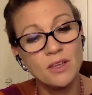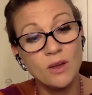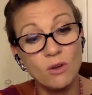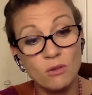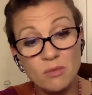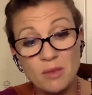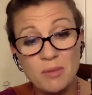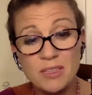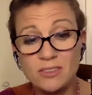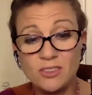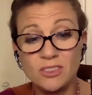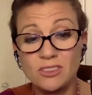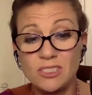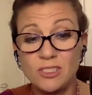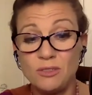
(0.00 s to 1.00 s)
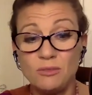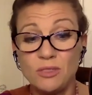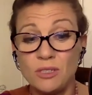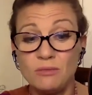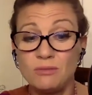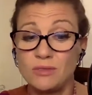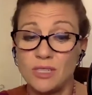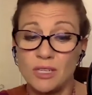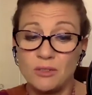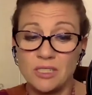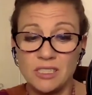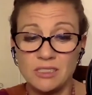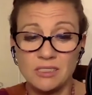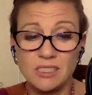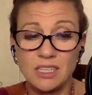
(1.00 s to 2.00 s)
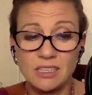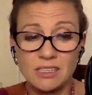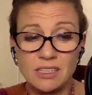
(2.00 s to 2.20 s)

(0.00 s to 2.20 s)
Or maybe it's just that you don't go to India,